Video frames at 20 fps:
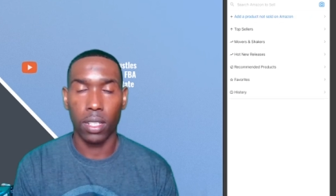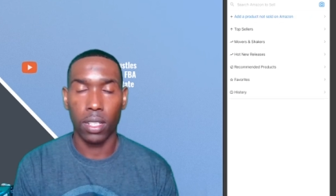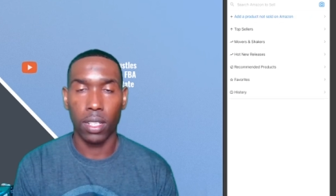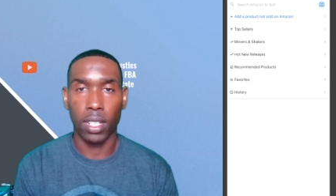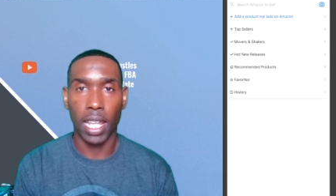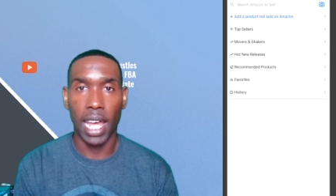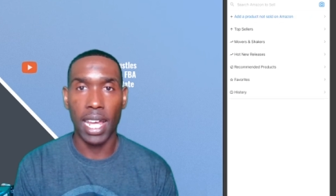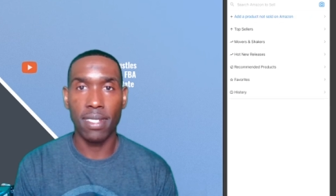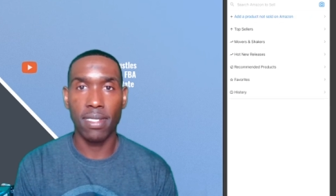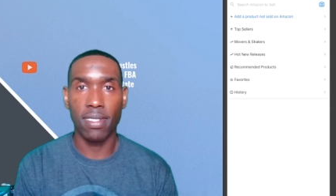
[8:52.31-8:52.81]

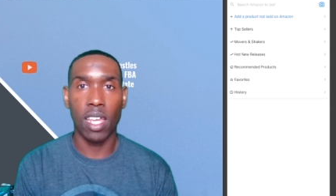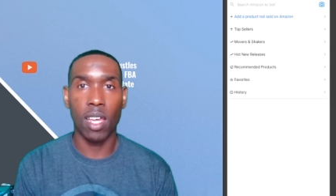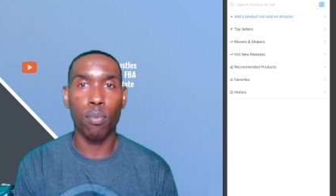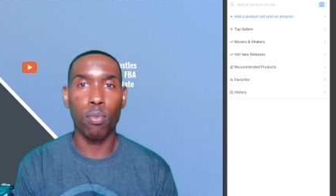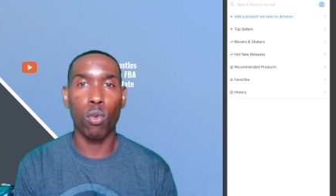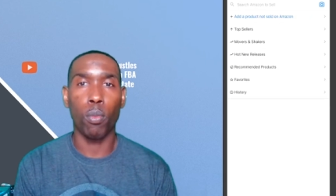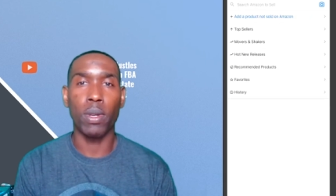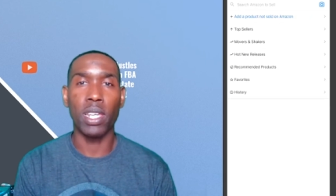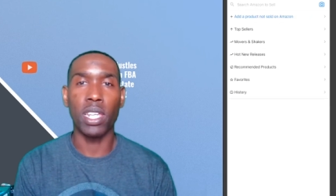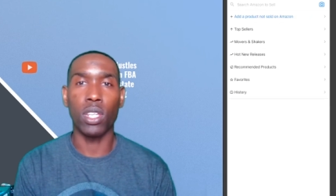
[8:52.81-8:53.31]
Last up,
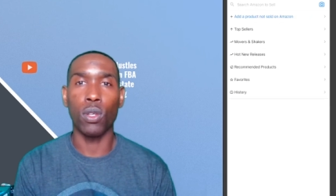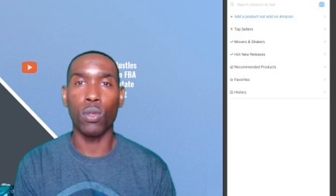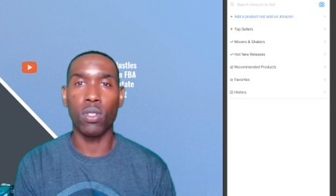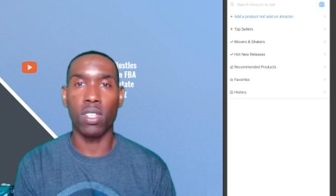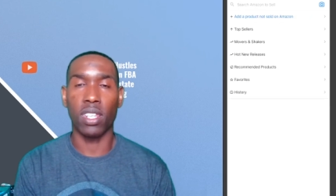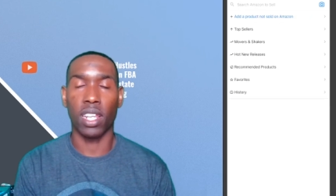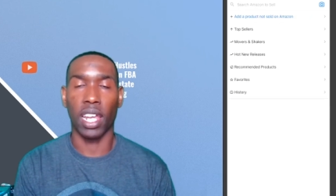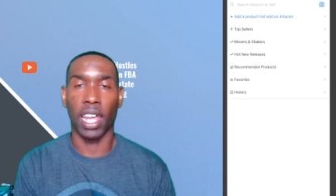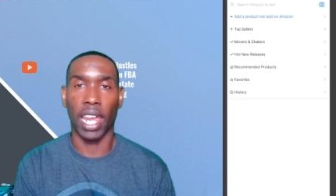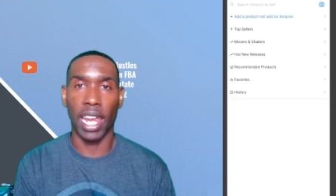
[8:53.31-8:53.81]
we'll be
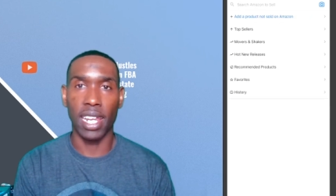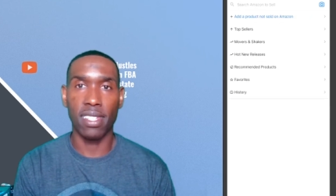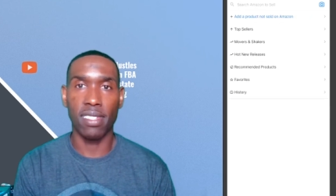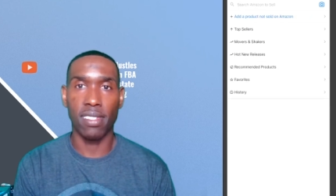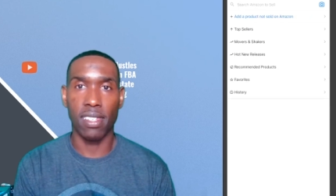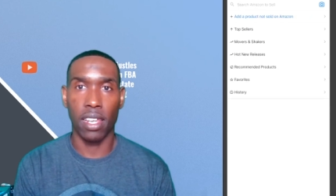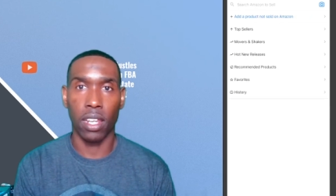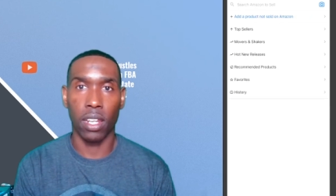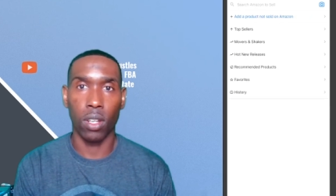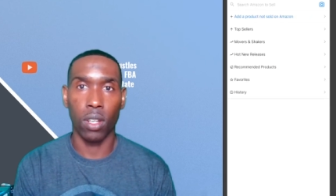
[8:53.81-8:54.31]
using an
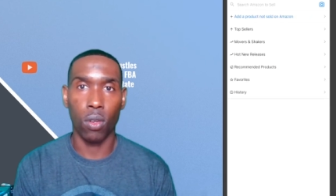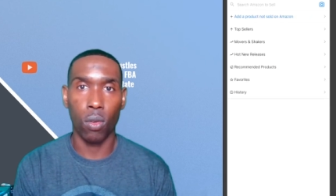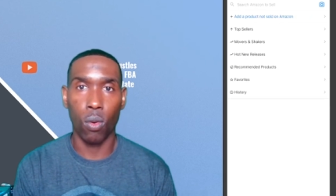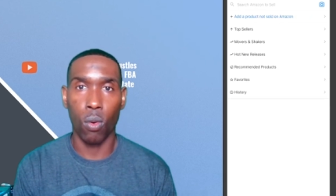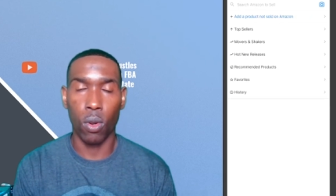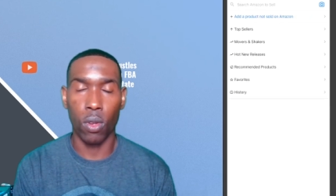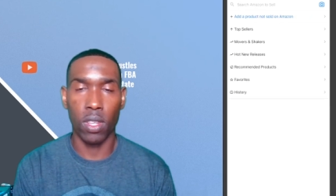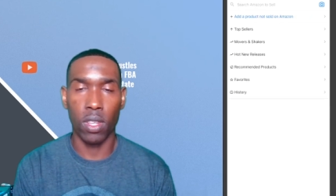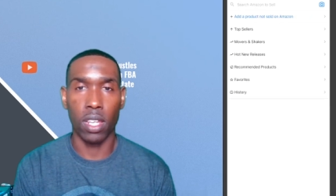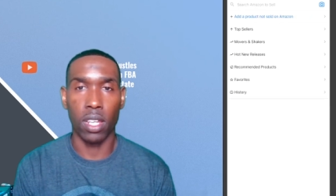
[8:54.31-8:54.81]
ASIN,
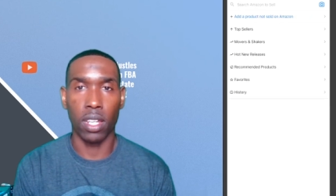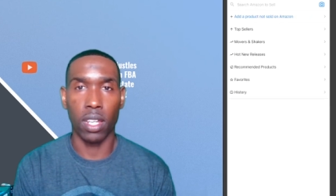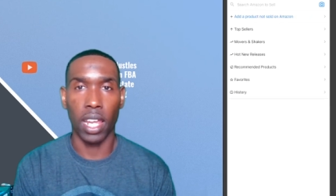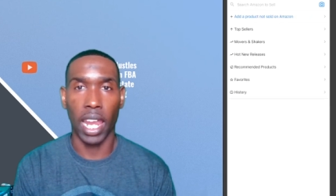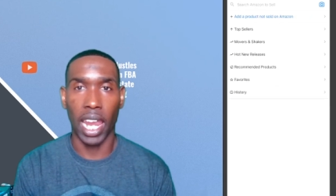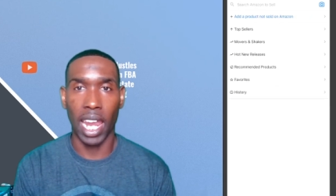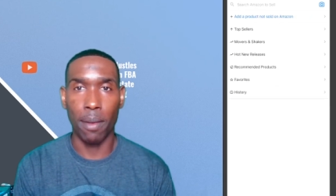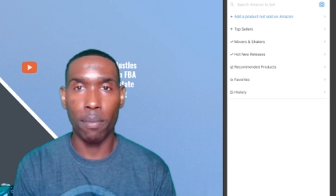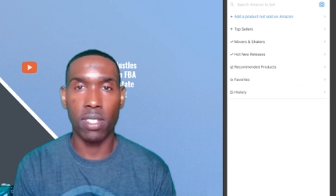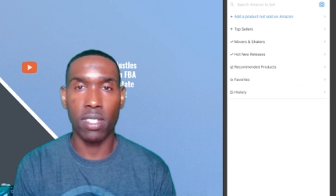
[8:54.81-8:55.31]
or the
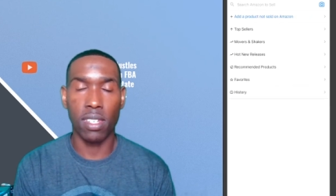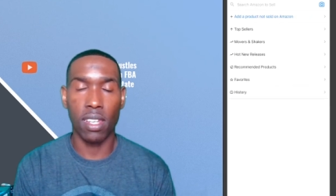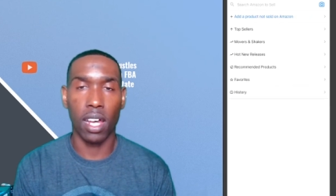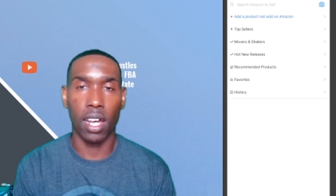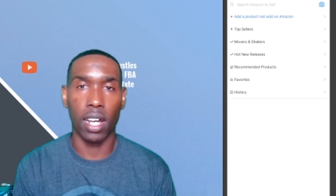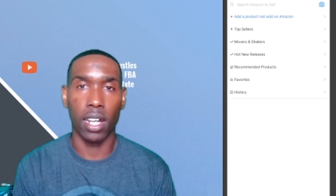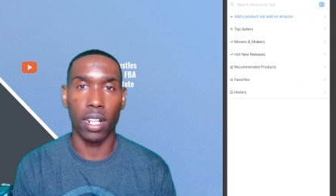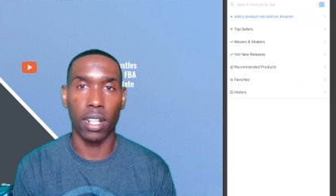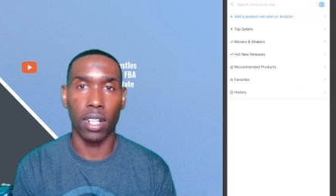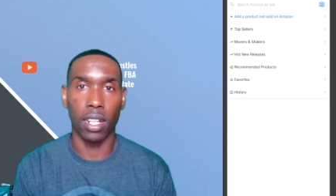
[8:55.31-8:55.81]

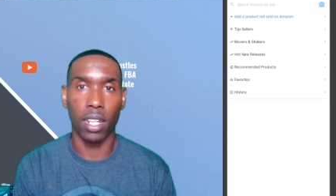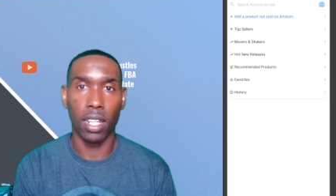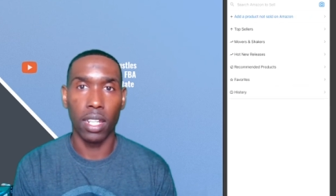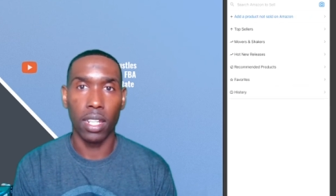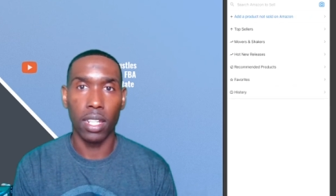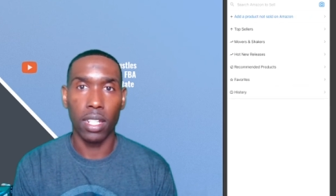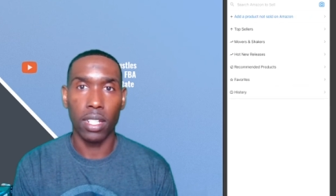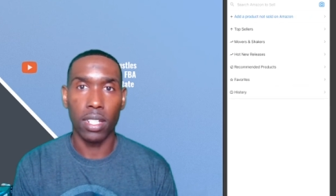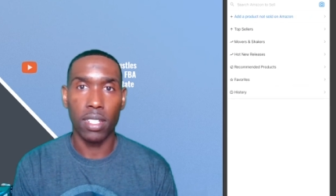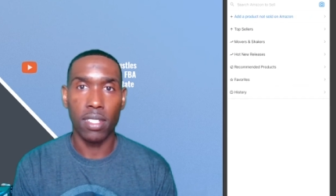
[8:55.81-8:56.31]
Amazon
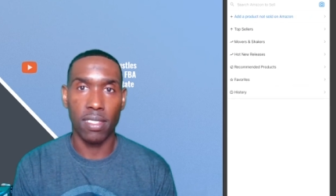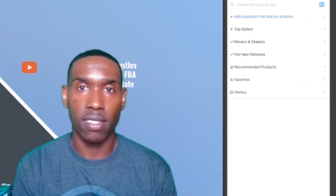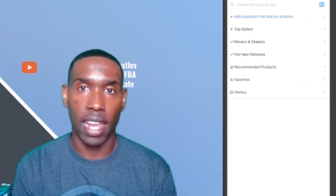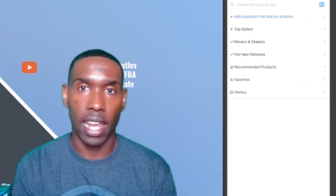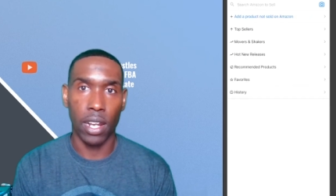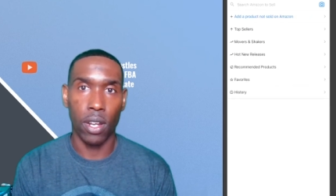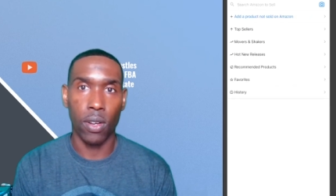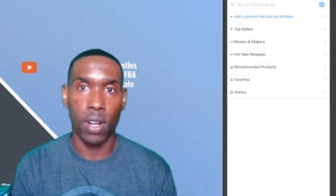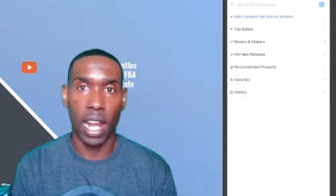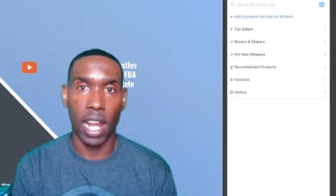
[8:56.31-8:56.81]

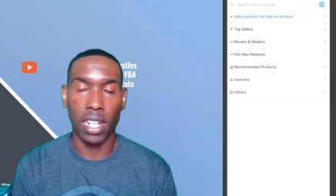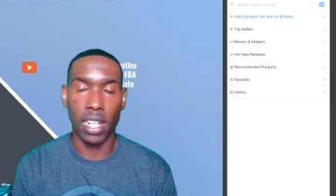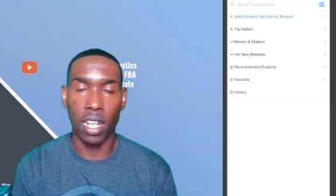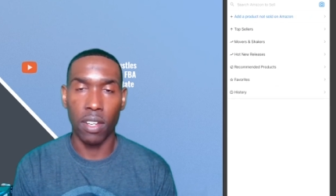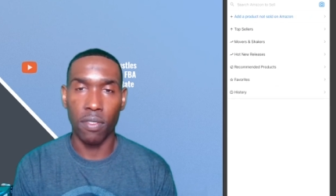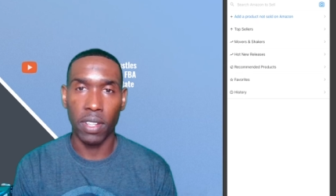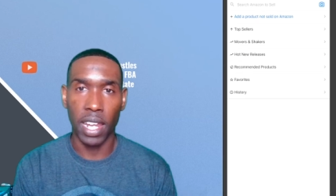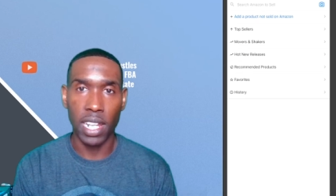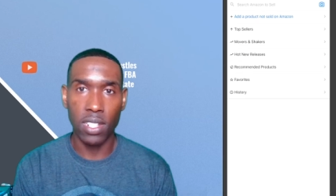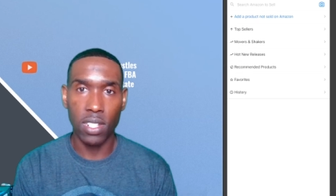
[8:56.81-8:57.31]
Standard
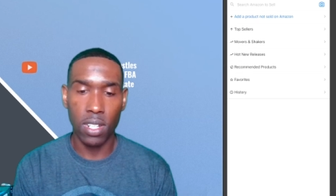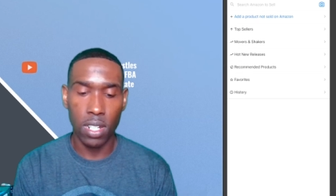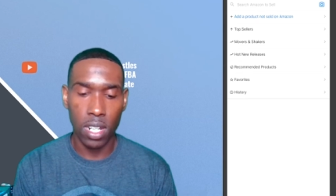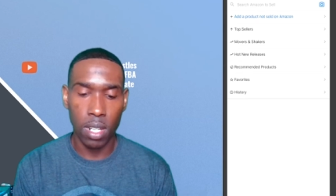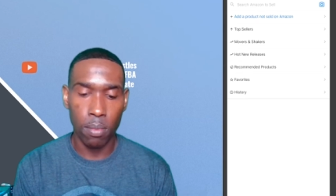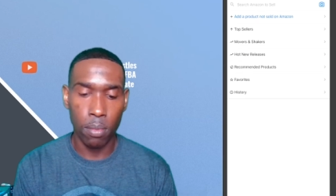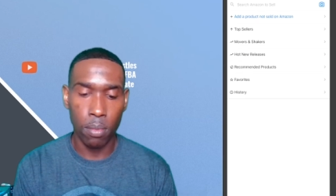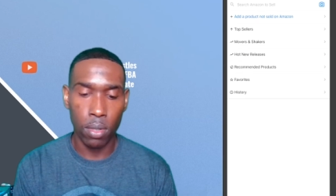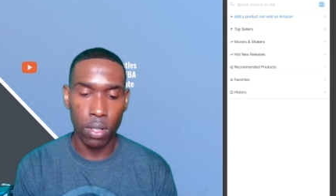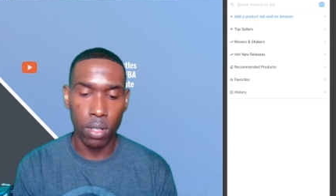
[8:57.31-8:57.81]
Identification
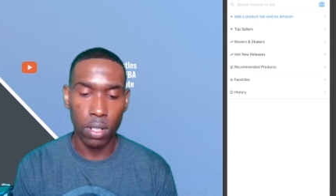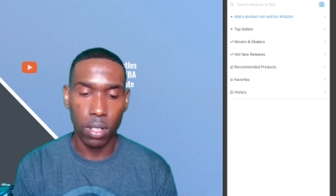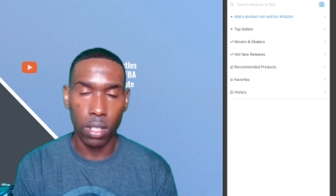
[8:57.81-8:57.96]
Number,